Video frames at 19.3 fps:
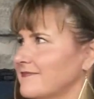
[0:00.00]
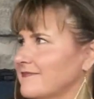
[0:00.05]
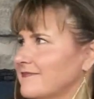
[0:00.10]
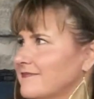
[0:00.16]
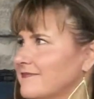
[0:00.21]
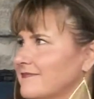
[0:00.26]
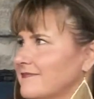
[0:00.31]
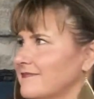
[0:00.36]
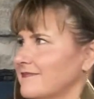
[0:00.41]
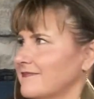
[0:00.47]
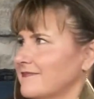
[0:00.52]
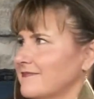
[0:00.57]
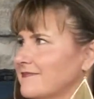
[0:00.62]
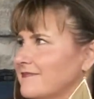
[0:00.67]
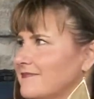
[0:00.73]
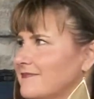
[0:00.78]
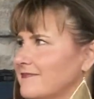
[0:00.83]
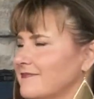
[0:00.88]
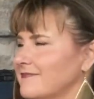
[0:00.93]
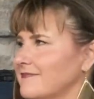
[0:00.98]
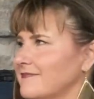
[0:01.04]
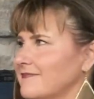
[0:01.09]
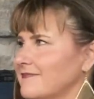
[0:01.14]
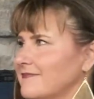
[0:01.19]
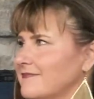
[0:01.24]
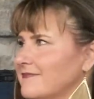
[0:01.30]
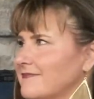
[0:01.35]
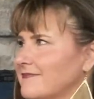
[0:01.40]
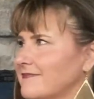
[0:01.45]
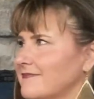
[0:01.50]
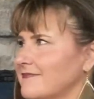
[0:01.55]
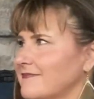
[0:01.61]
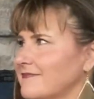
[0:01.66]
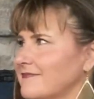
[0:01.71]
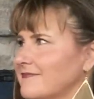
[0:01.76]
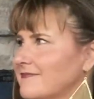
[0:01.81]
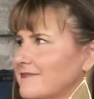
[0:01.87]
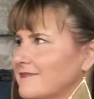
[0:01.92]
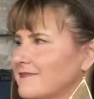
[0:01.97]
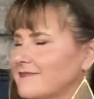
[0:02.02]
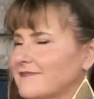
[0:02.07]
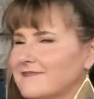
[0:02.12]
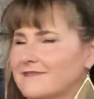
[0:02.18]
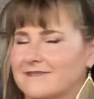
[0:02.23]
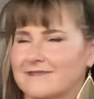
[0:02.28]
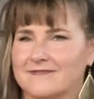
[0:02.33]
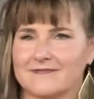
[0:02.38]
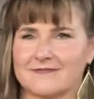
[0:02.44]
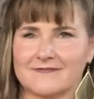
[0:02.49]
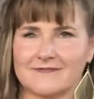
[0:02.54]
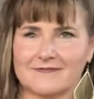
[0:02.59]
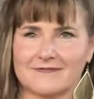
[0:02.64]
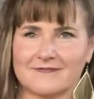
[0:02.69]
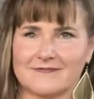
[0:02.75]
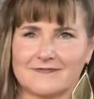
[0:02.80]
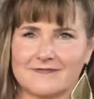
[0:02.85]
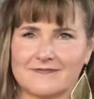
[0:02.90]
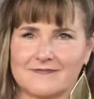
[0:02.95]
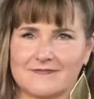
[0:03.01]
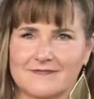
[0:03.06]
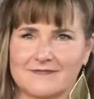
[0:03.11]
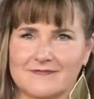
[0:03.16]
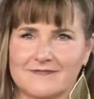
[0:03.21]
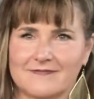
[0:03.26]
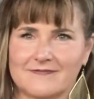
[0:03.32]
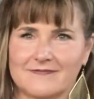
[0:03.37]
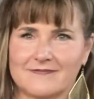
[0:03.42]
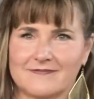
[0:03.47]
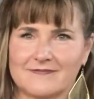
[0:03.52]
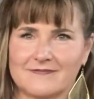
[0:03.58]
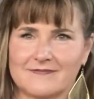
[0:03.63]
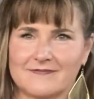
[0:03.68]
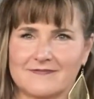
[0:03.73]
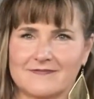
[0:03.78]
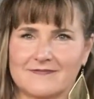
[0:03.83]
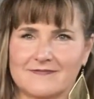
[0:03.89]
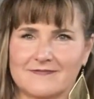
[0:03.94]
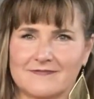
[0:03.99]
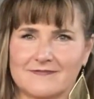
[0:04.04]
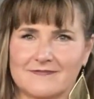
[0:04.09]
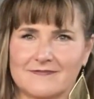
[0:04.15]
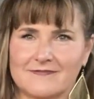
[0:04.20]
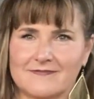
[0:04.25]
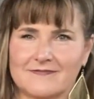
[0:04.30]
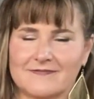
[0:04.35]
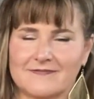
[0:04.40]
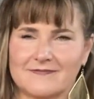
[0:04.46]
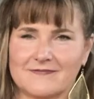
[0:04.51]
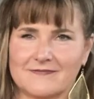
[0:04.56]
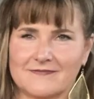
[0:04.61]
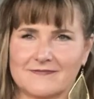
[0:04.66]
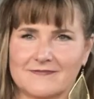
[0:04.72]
The person shown says nothing.